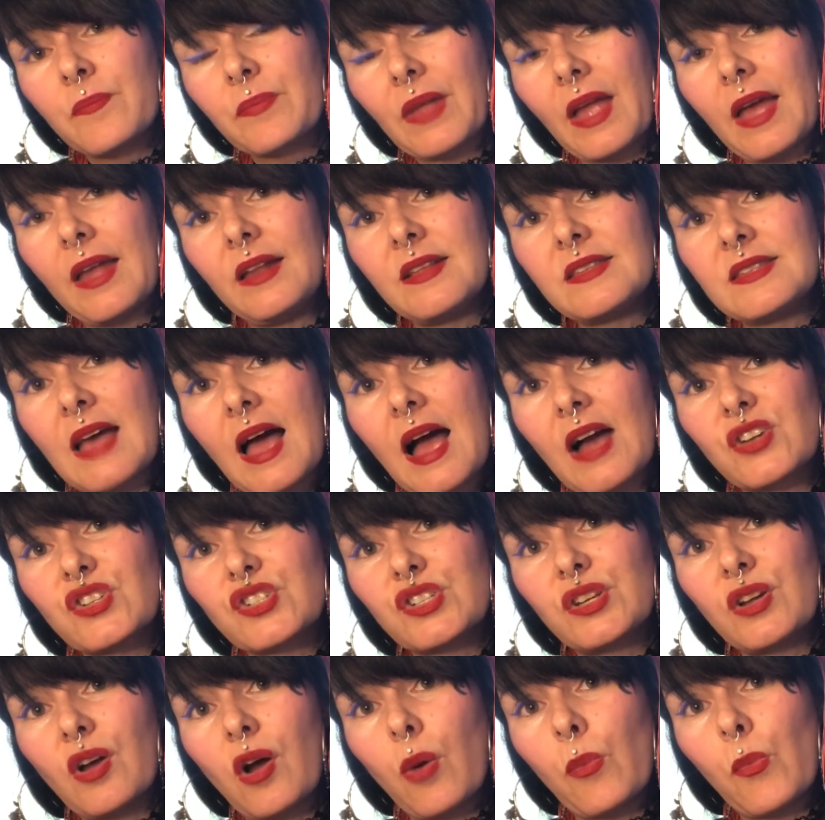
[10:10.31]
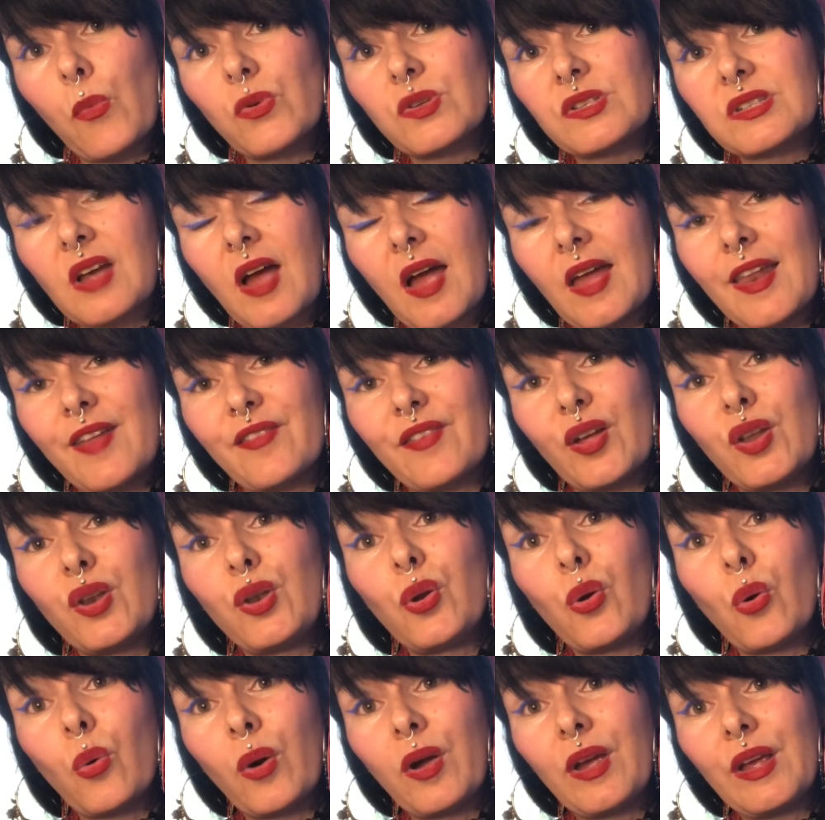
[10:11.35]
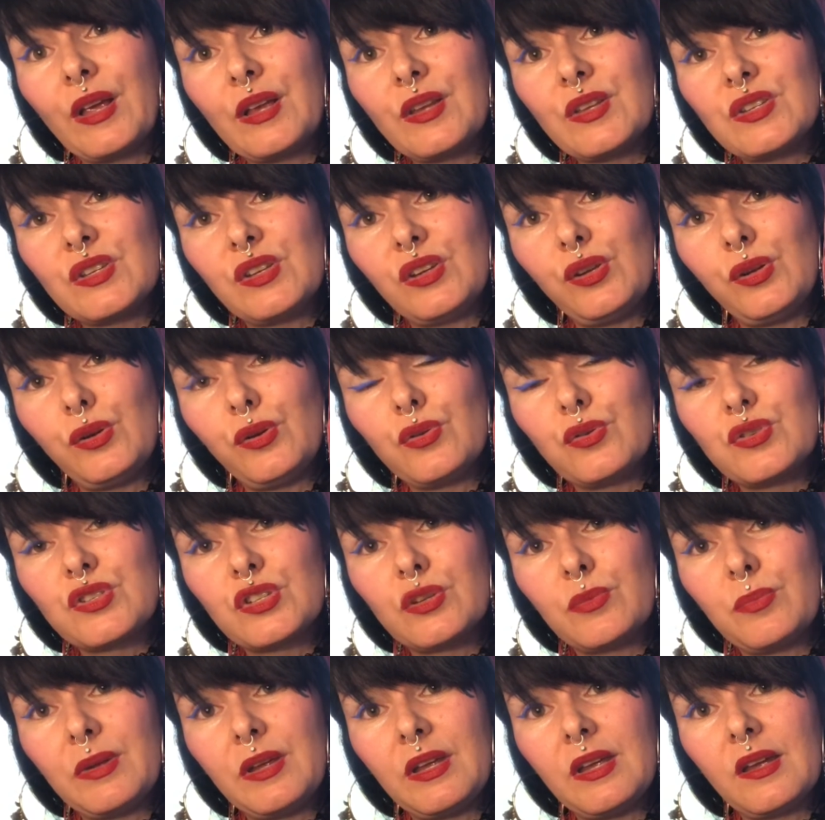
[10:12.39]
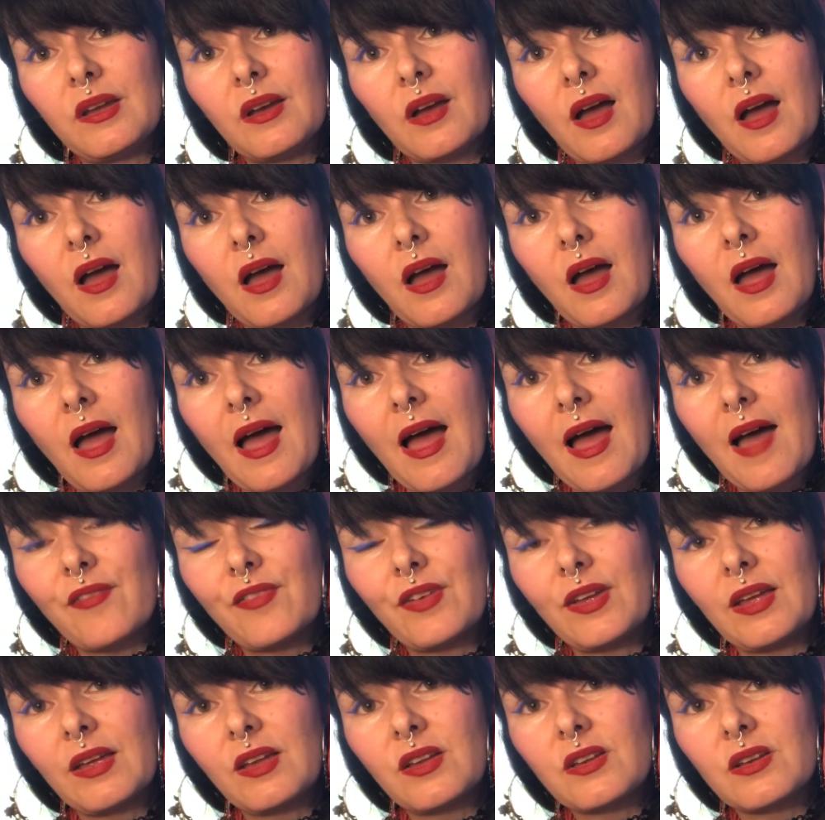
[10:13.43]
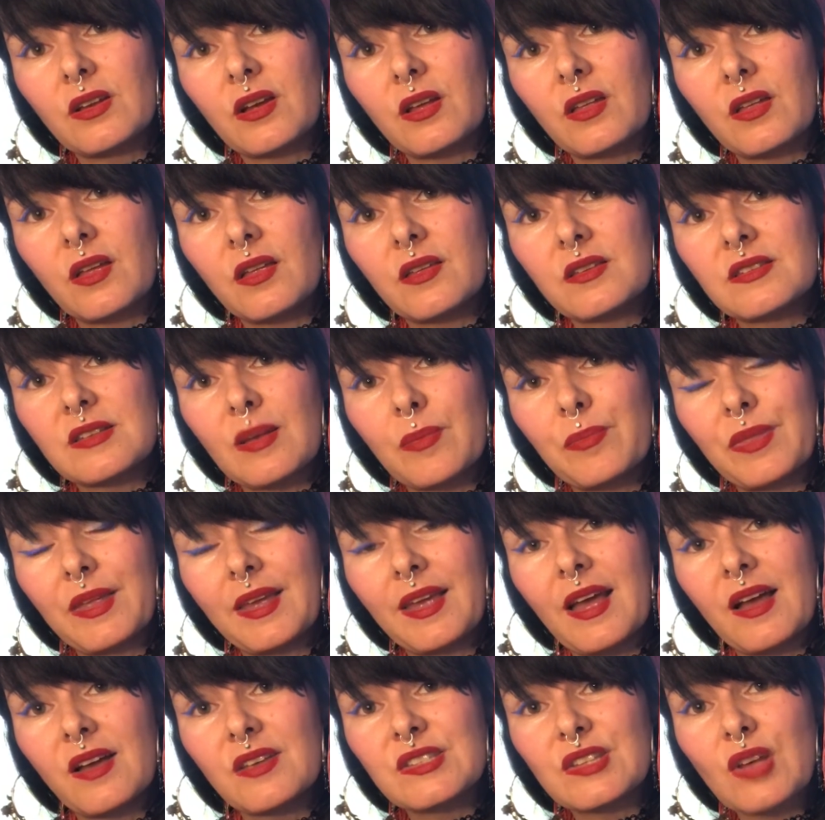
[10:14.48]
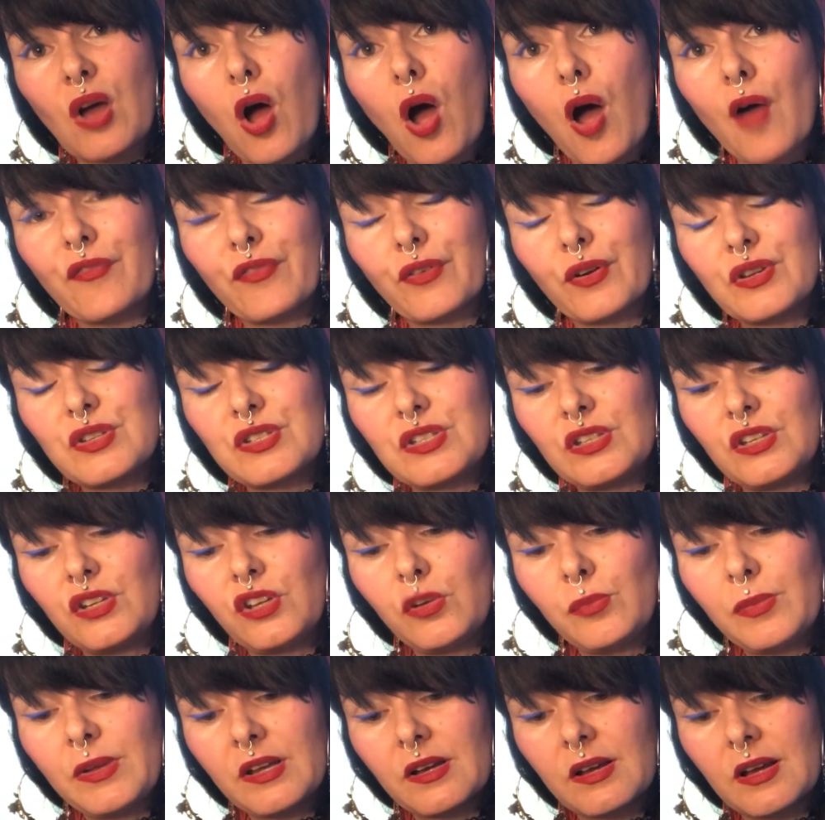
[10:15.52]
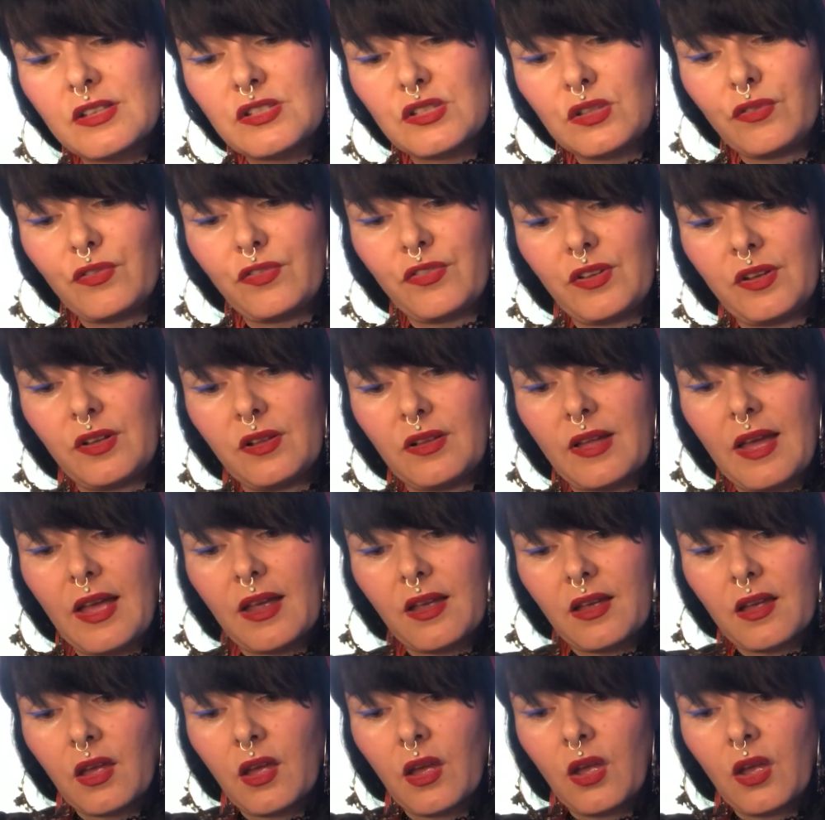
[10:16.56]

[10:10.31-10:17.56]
And it's actually almost kind of annoying to you to be having something else offered to you, because you feel like